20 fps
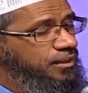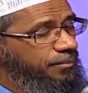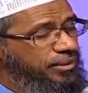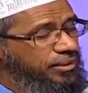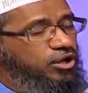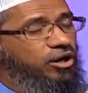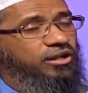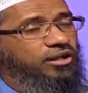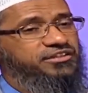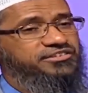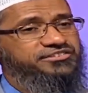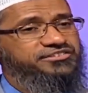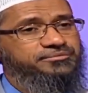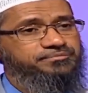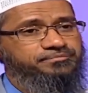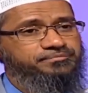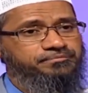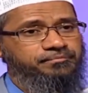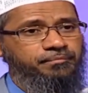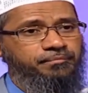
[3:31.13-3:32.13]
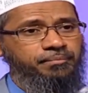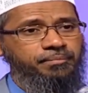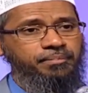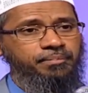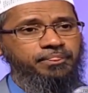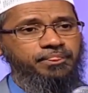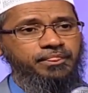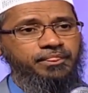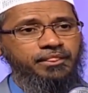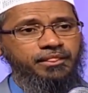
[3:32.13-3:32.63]
Because
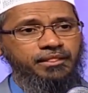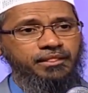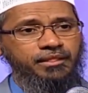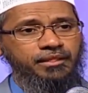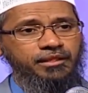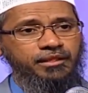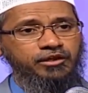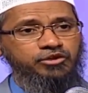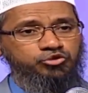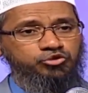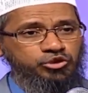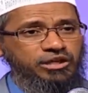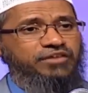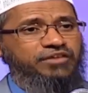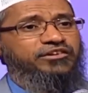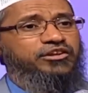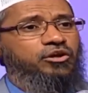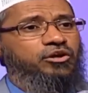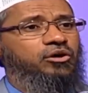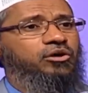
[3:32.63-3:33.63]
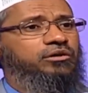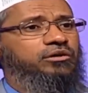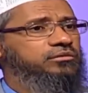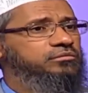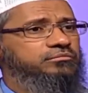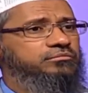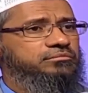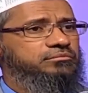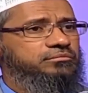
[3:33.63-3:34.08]
today we know